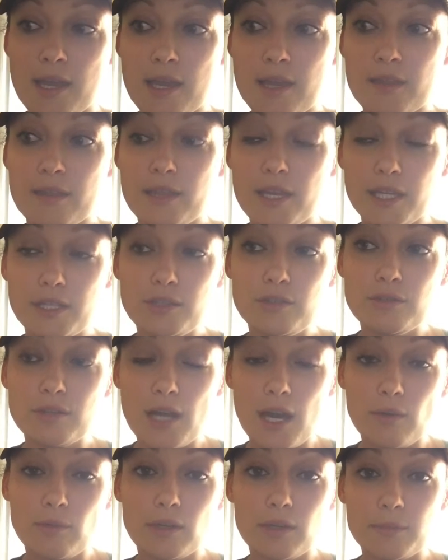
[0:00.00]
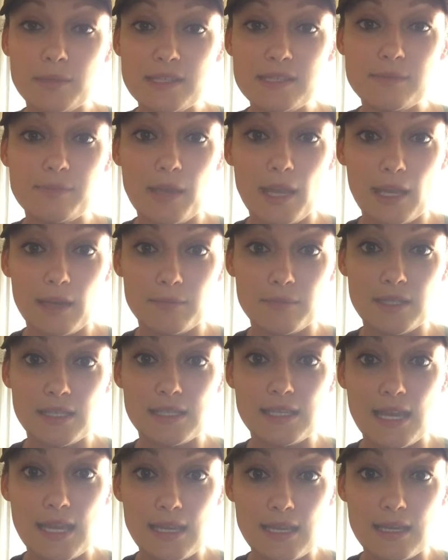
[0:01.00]
they do not want to be spammed
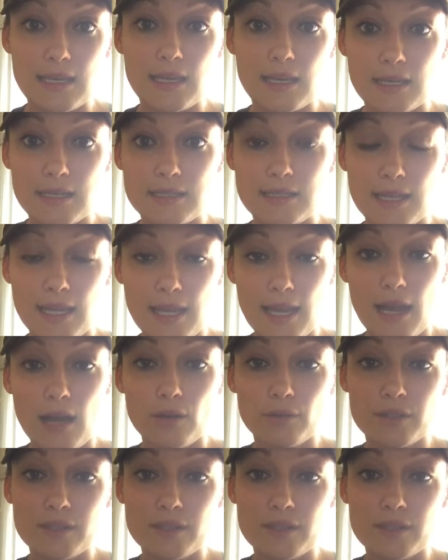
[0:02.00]
day in and day out.